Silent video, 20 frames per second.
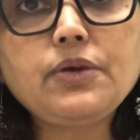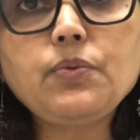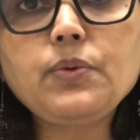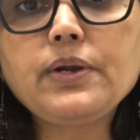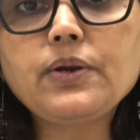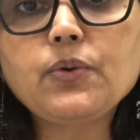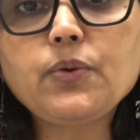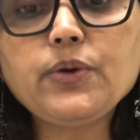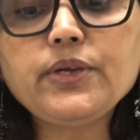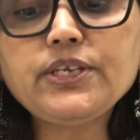we are
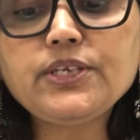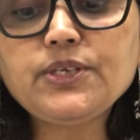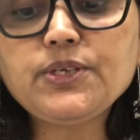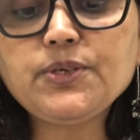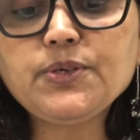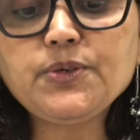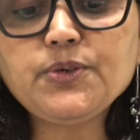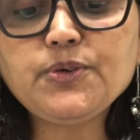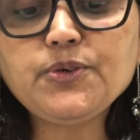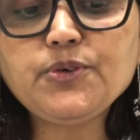going
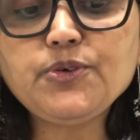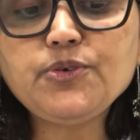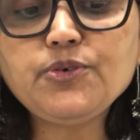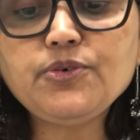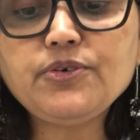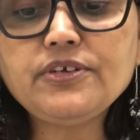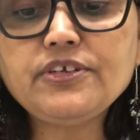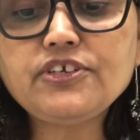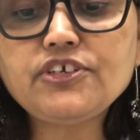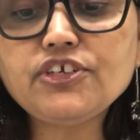
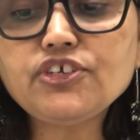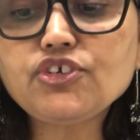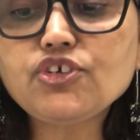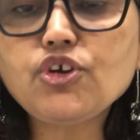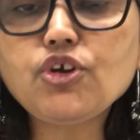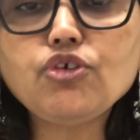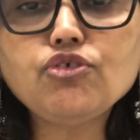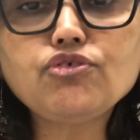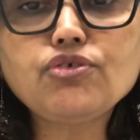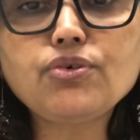to just
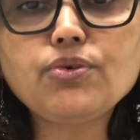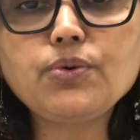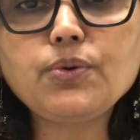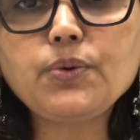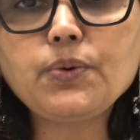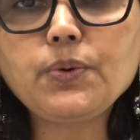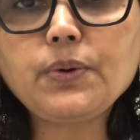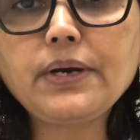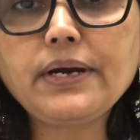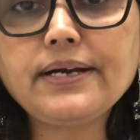go
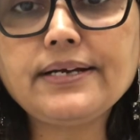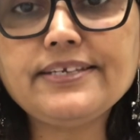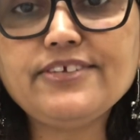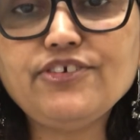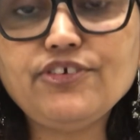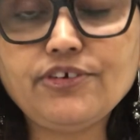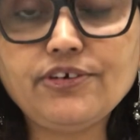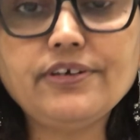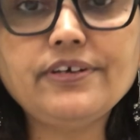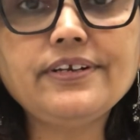through a
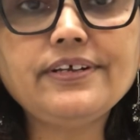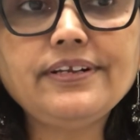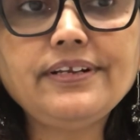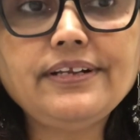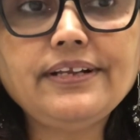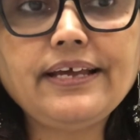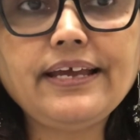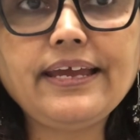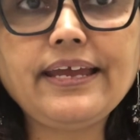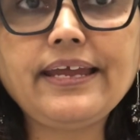
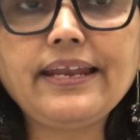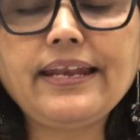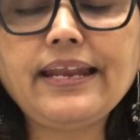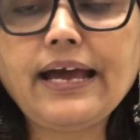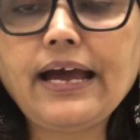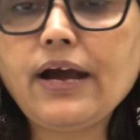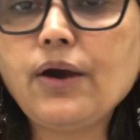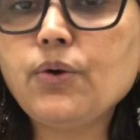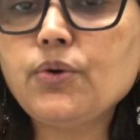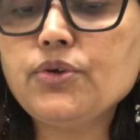journal and
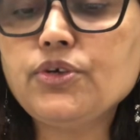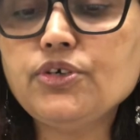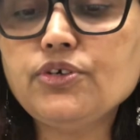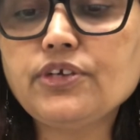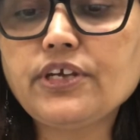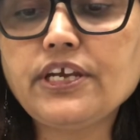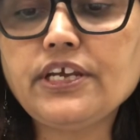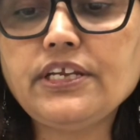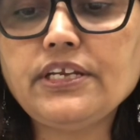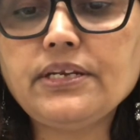how you
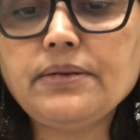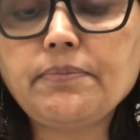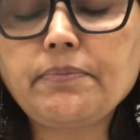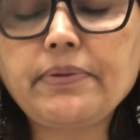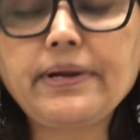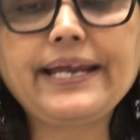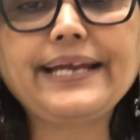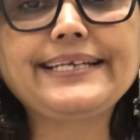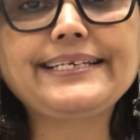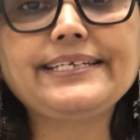can
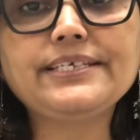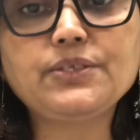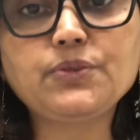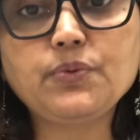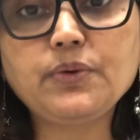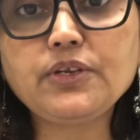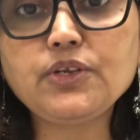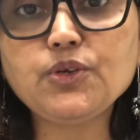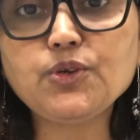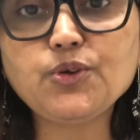practice
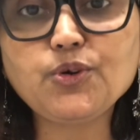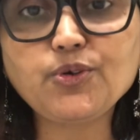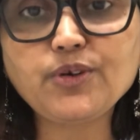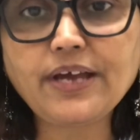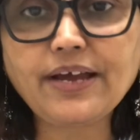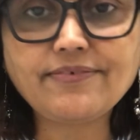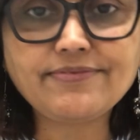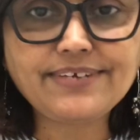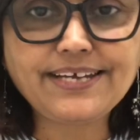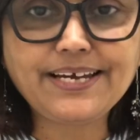when you don't
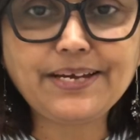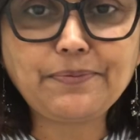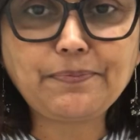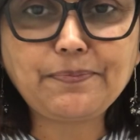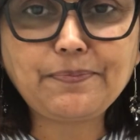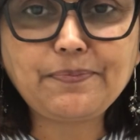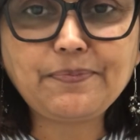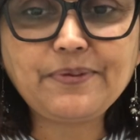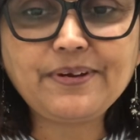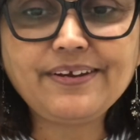have time.
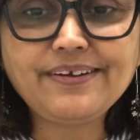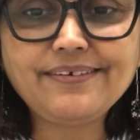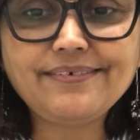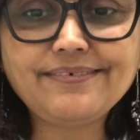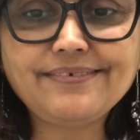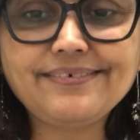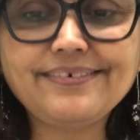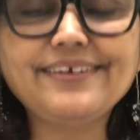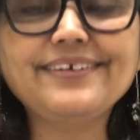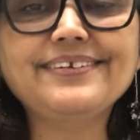
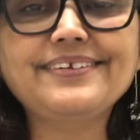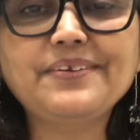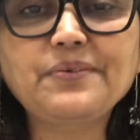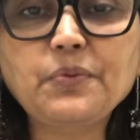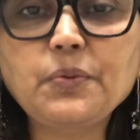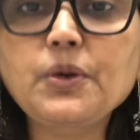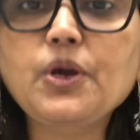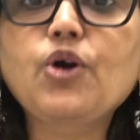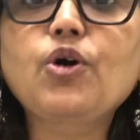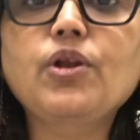Right?
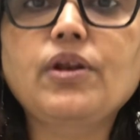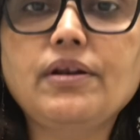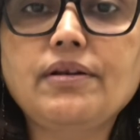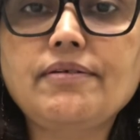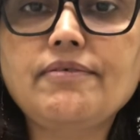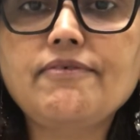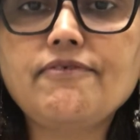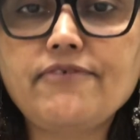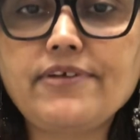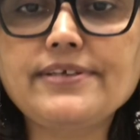We all
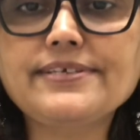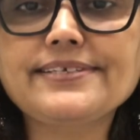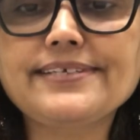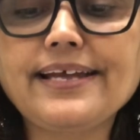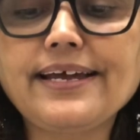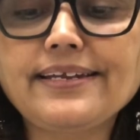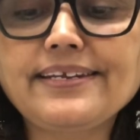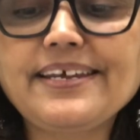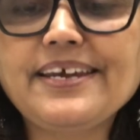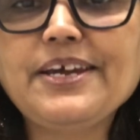face
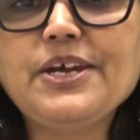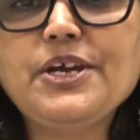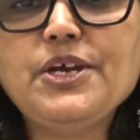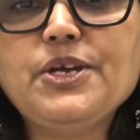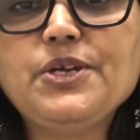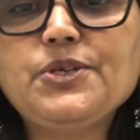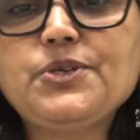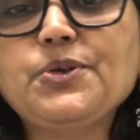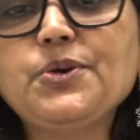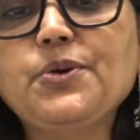that.
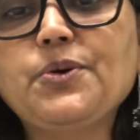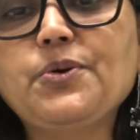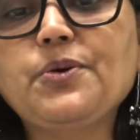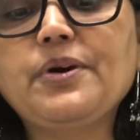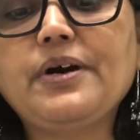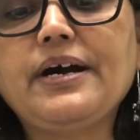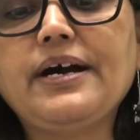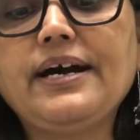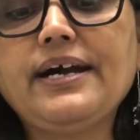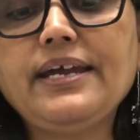So
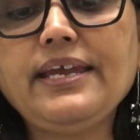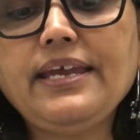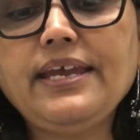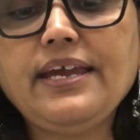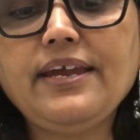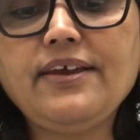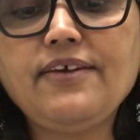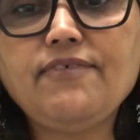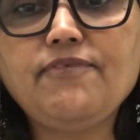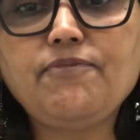I
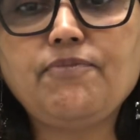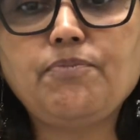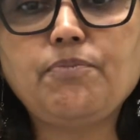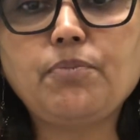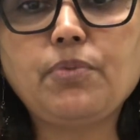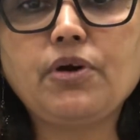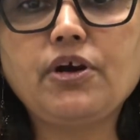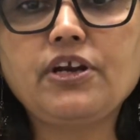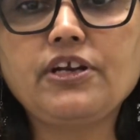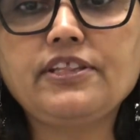have
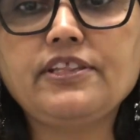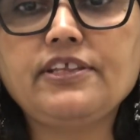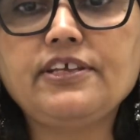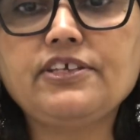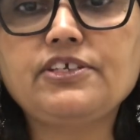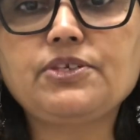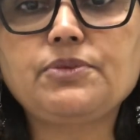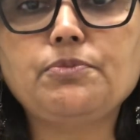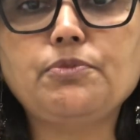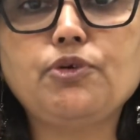bought this
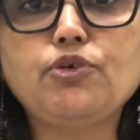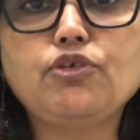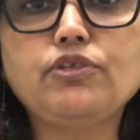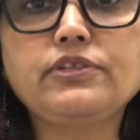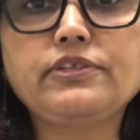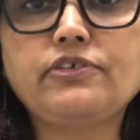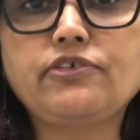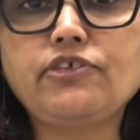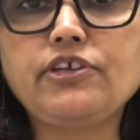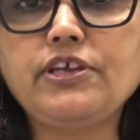small
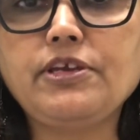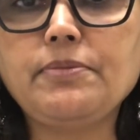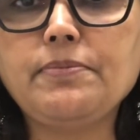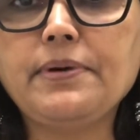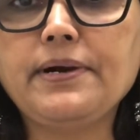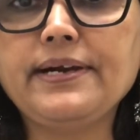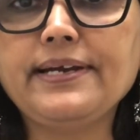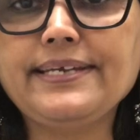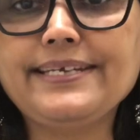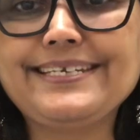3
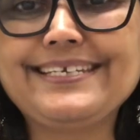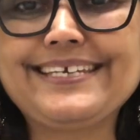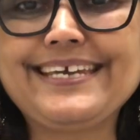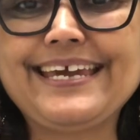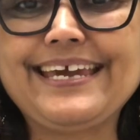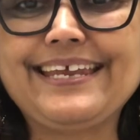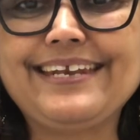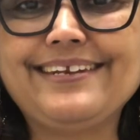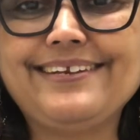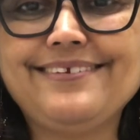by
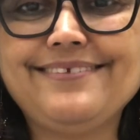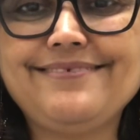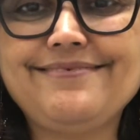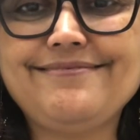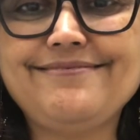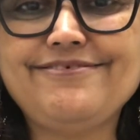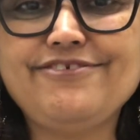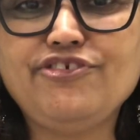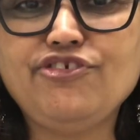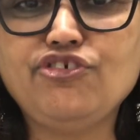10
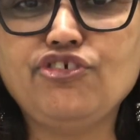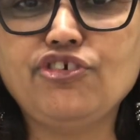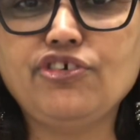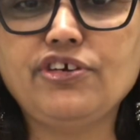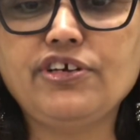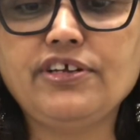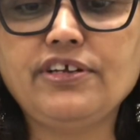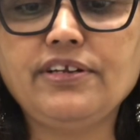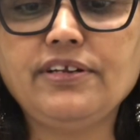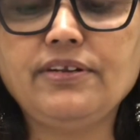
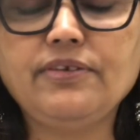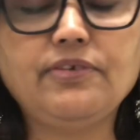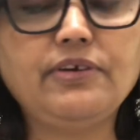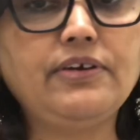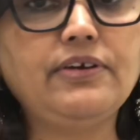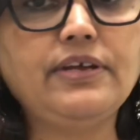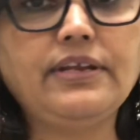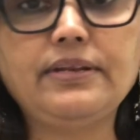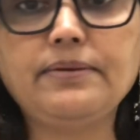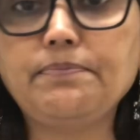journal,
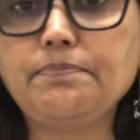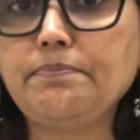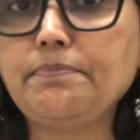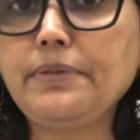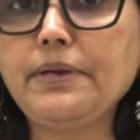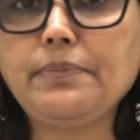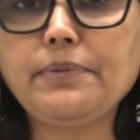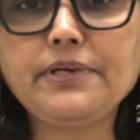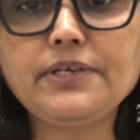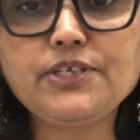and
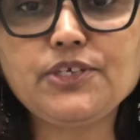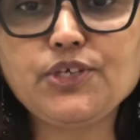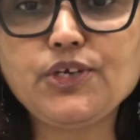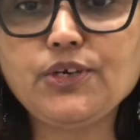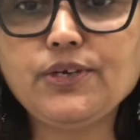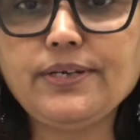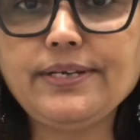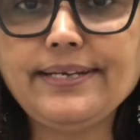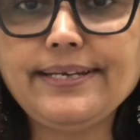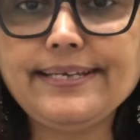paper is
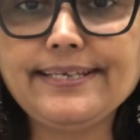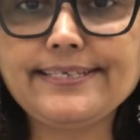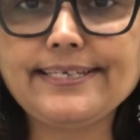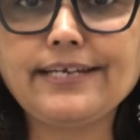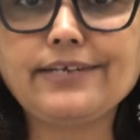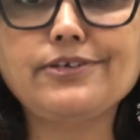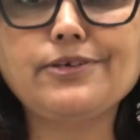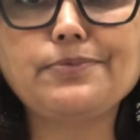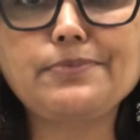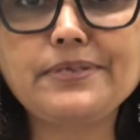good. It's
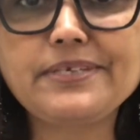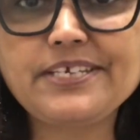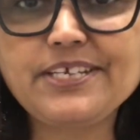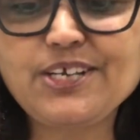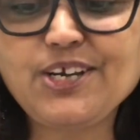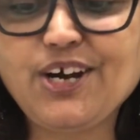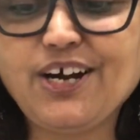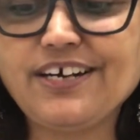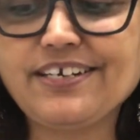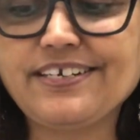100%
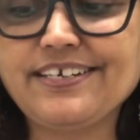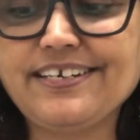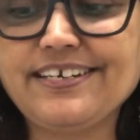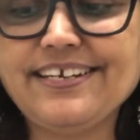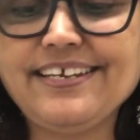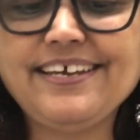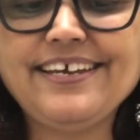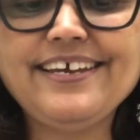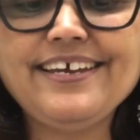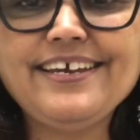cotton.
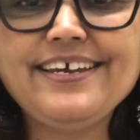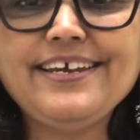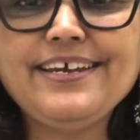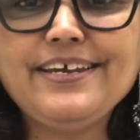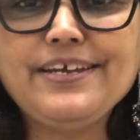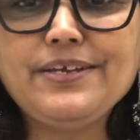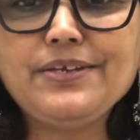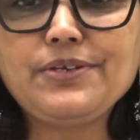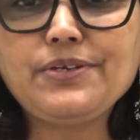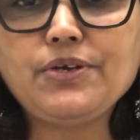
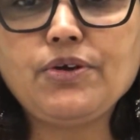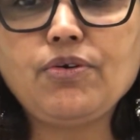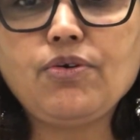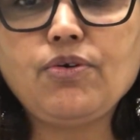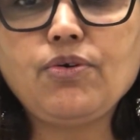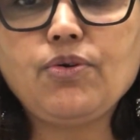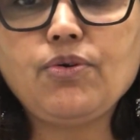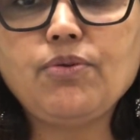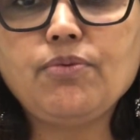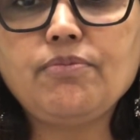
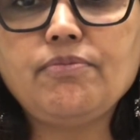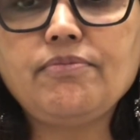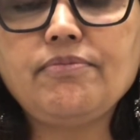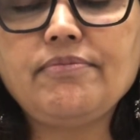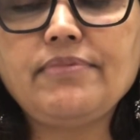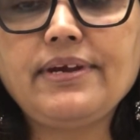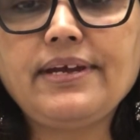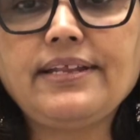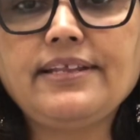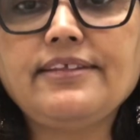So,
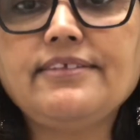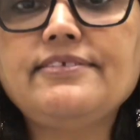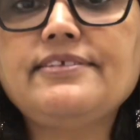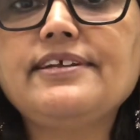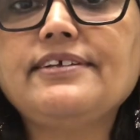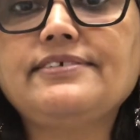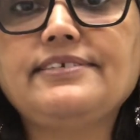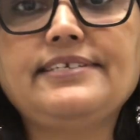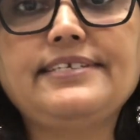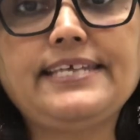and it
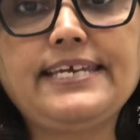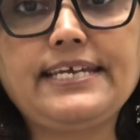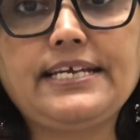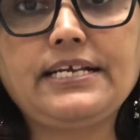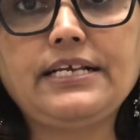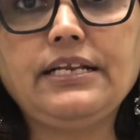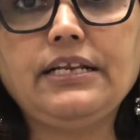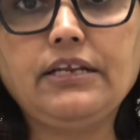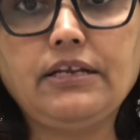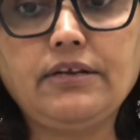doesn't take
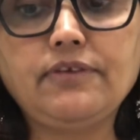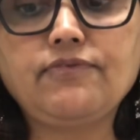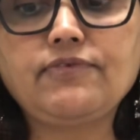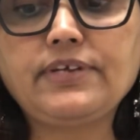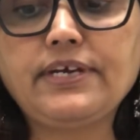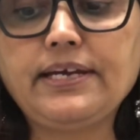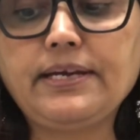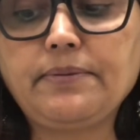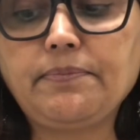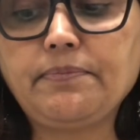a lot of
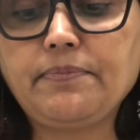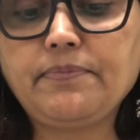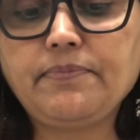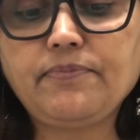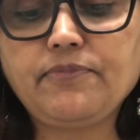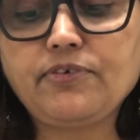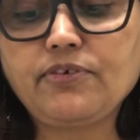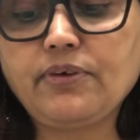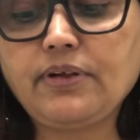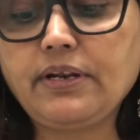time.
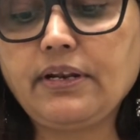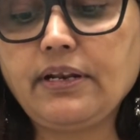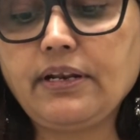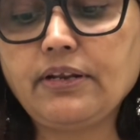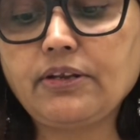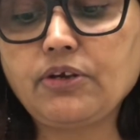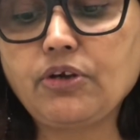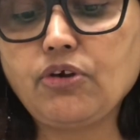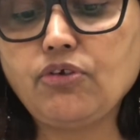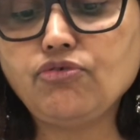So I'll
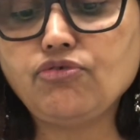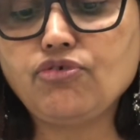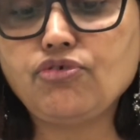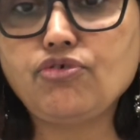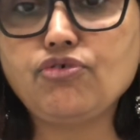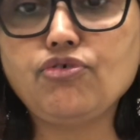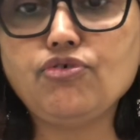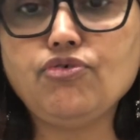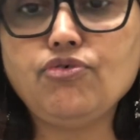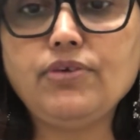go
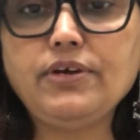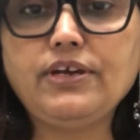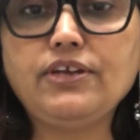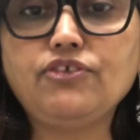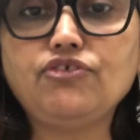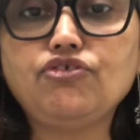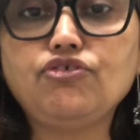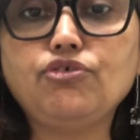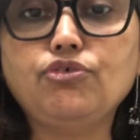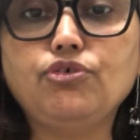through and
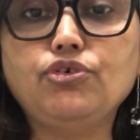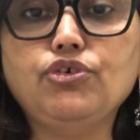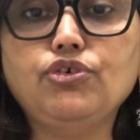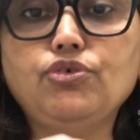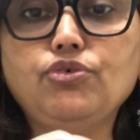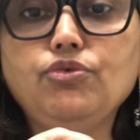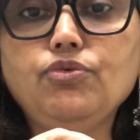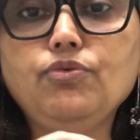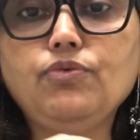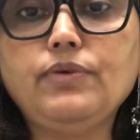show
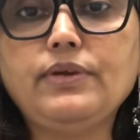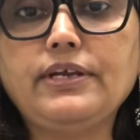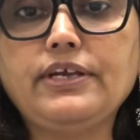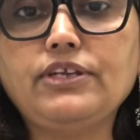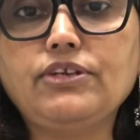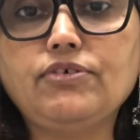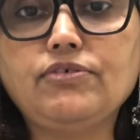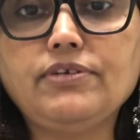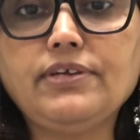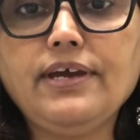you when I
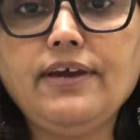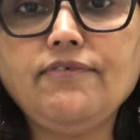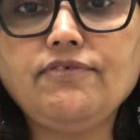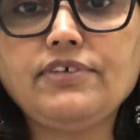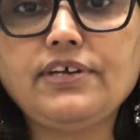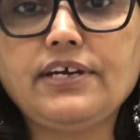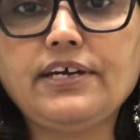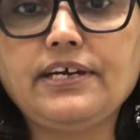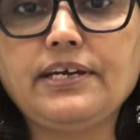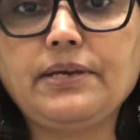don't have
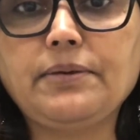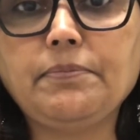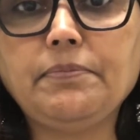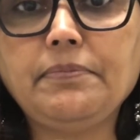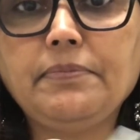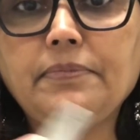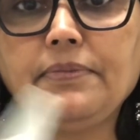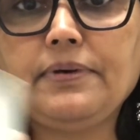time.